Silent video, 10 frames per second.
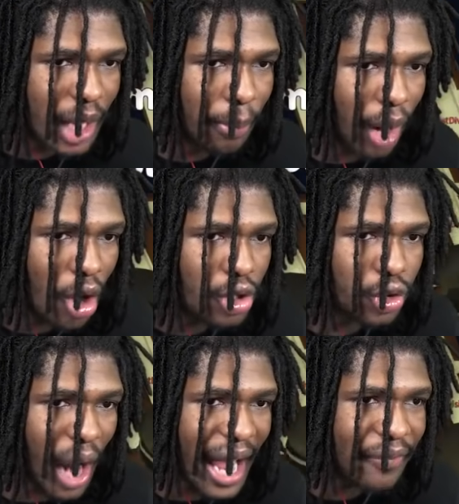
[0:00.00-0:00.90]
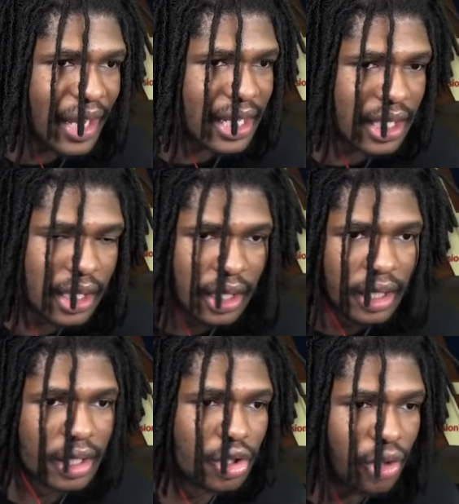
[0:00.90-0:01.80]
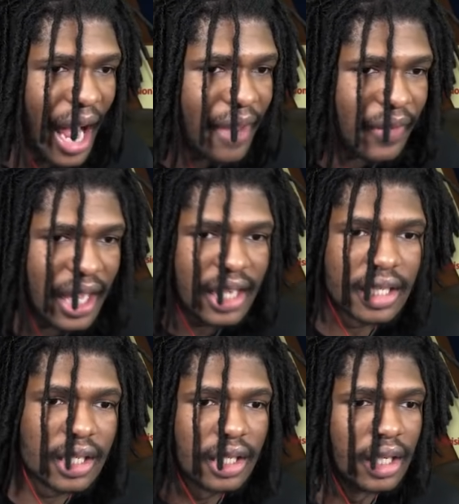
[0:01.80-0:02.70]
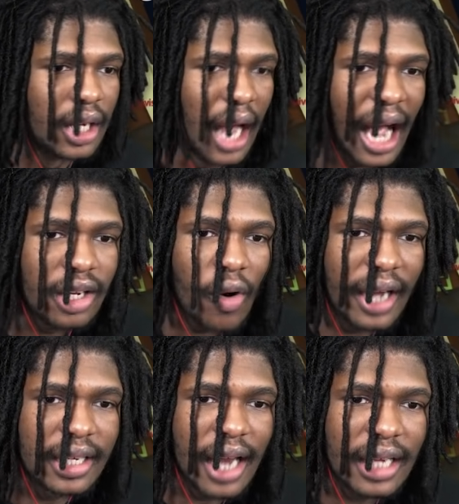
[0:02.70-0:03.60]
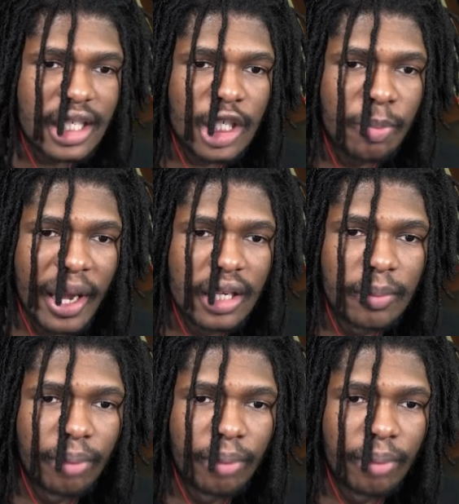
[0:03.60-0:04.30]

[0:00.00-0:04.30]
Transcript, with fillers: Bro, drive it! Drive it! I know I did not just spend...